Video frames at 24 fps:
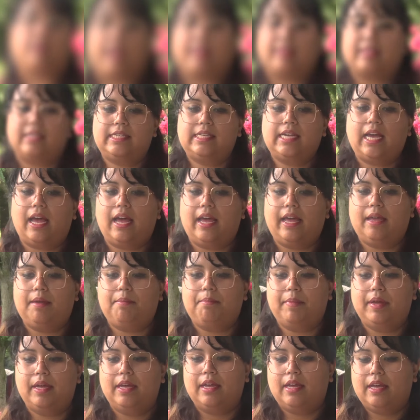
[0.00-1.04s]
At the
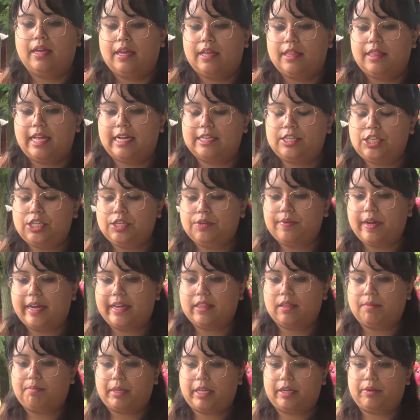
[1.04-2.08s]
time, that she
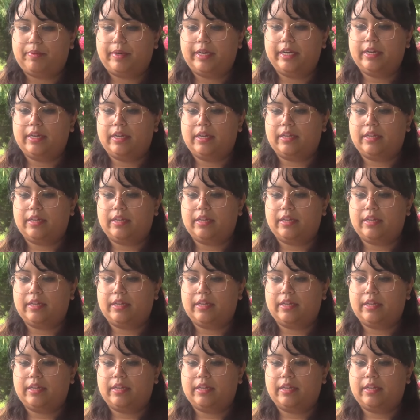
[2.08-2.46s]
ran the blood work